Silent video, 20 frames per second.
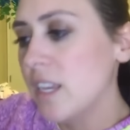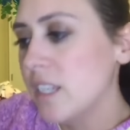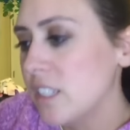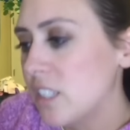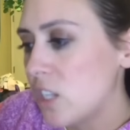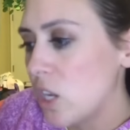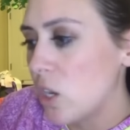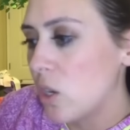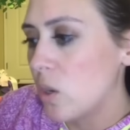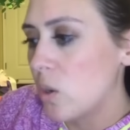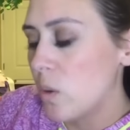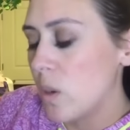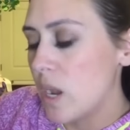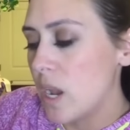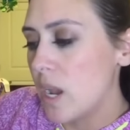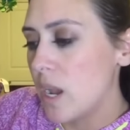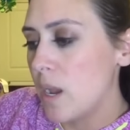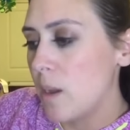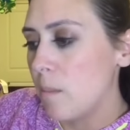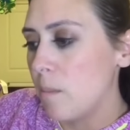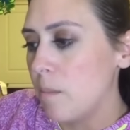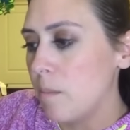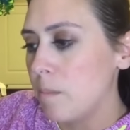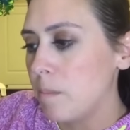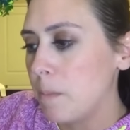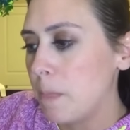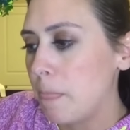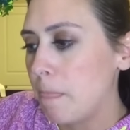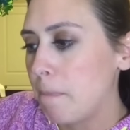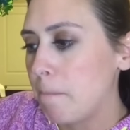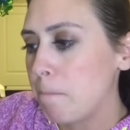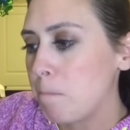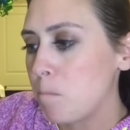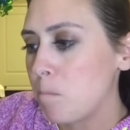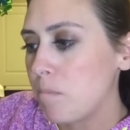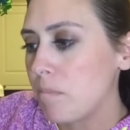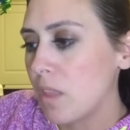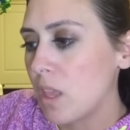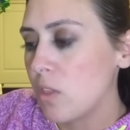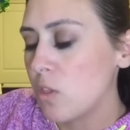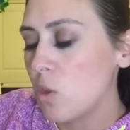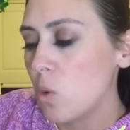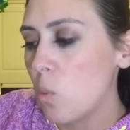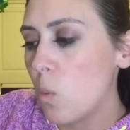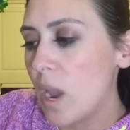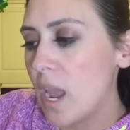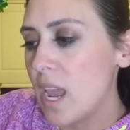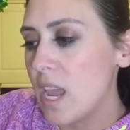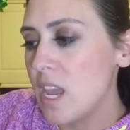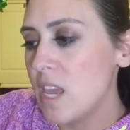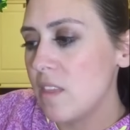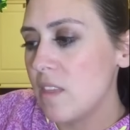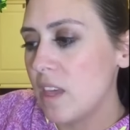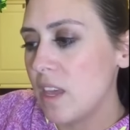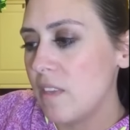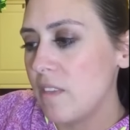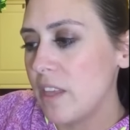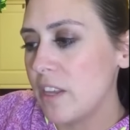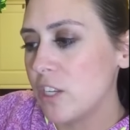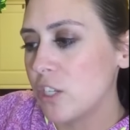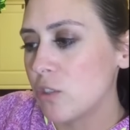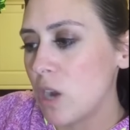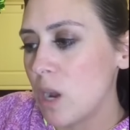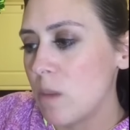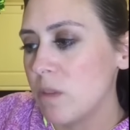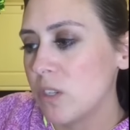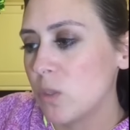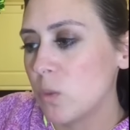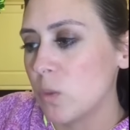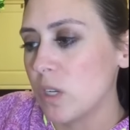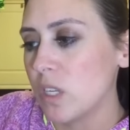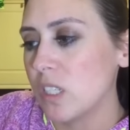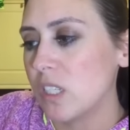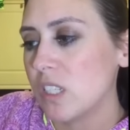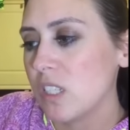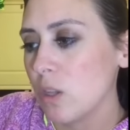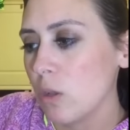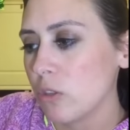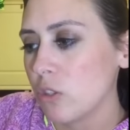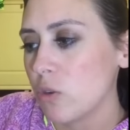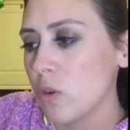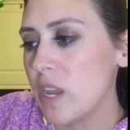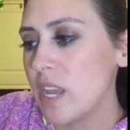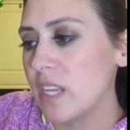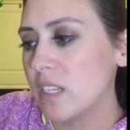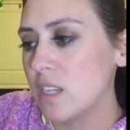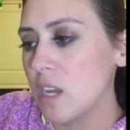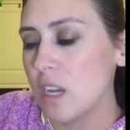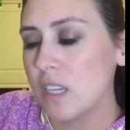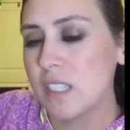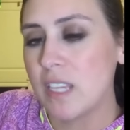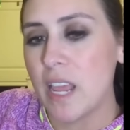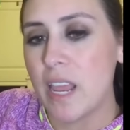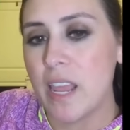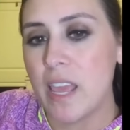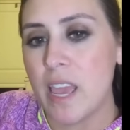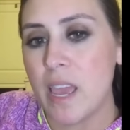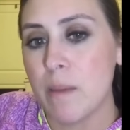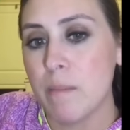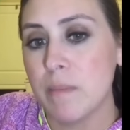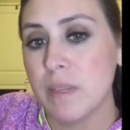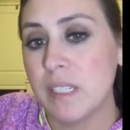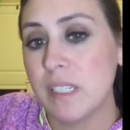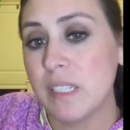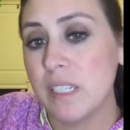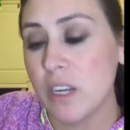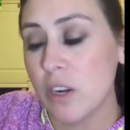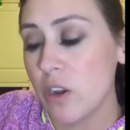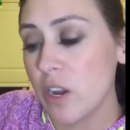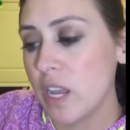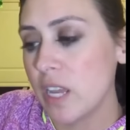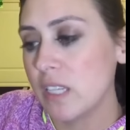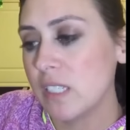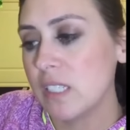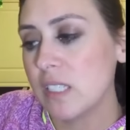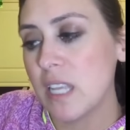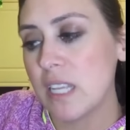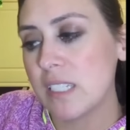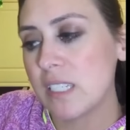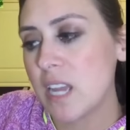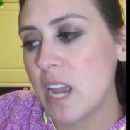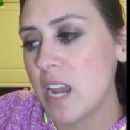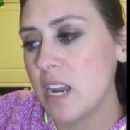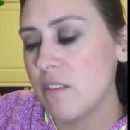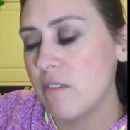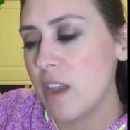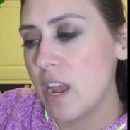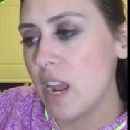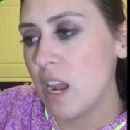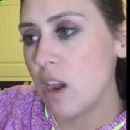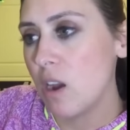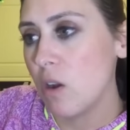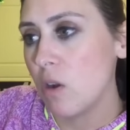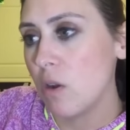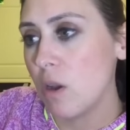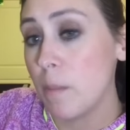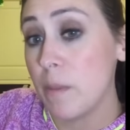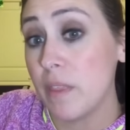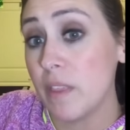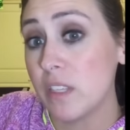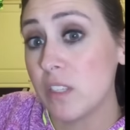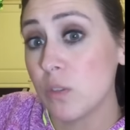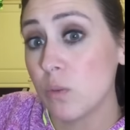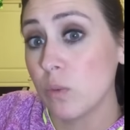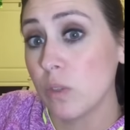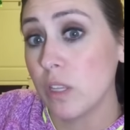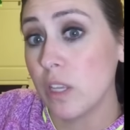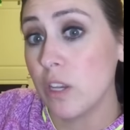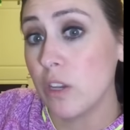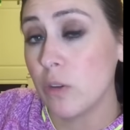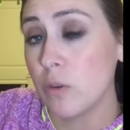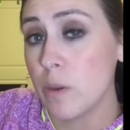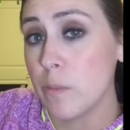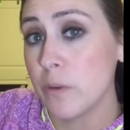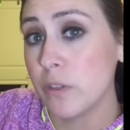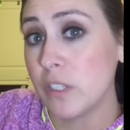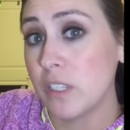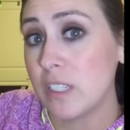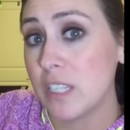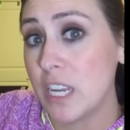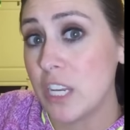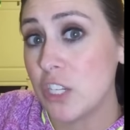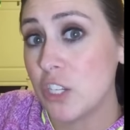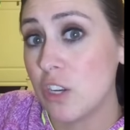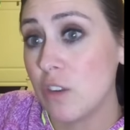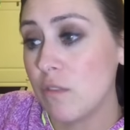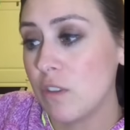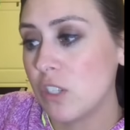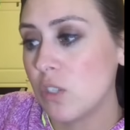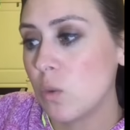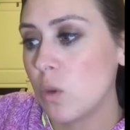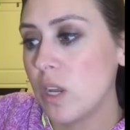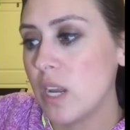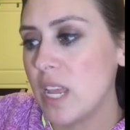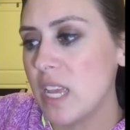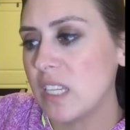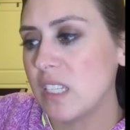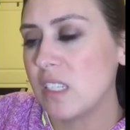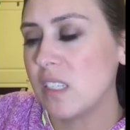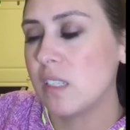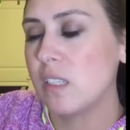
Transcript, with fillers: So, um, the way that they describe this one sultry intoxicating and mysterious that's kind of how i mean that's a really good representation of this one it's